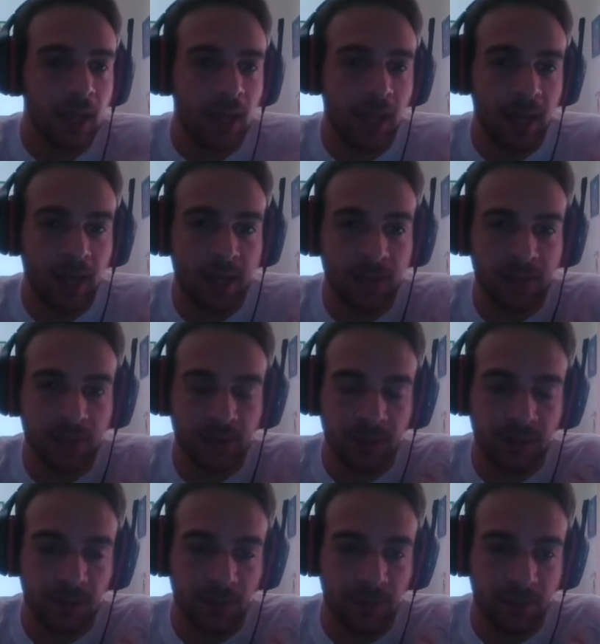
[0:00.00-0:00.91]

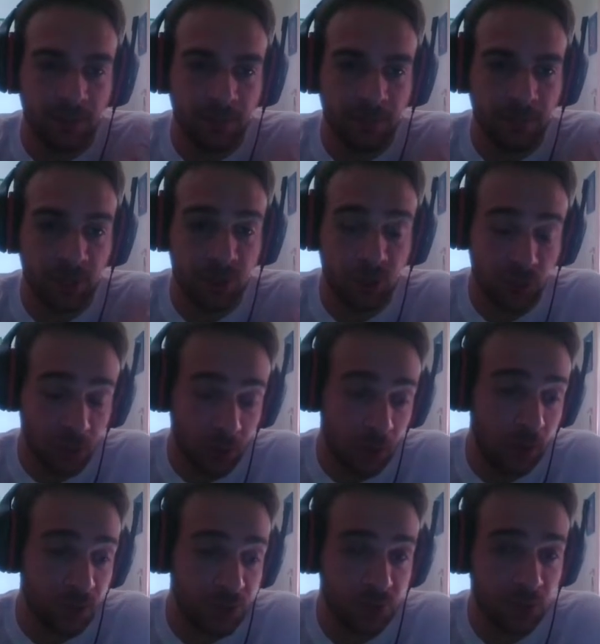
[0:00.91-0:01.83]
But you're
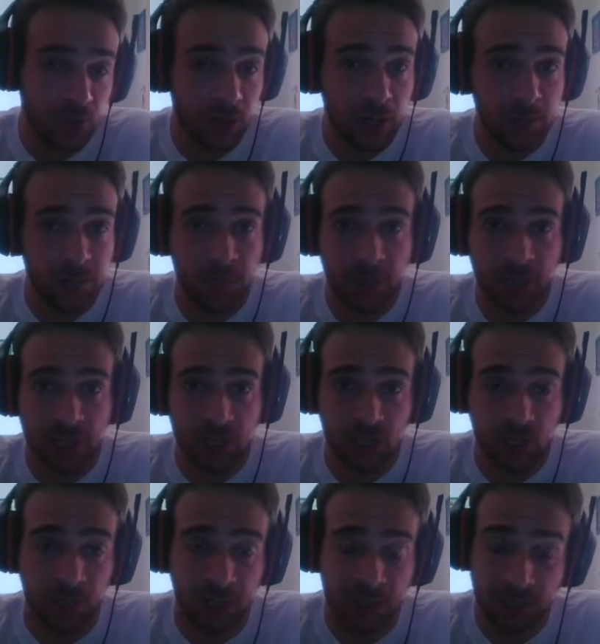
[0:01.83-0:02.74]
also gonna be playing
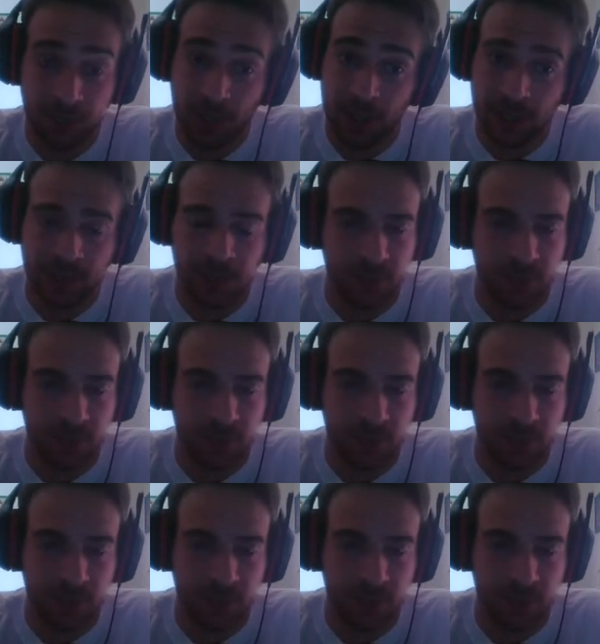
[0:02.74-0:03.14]
cheaper spells like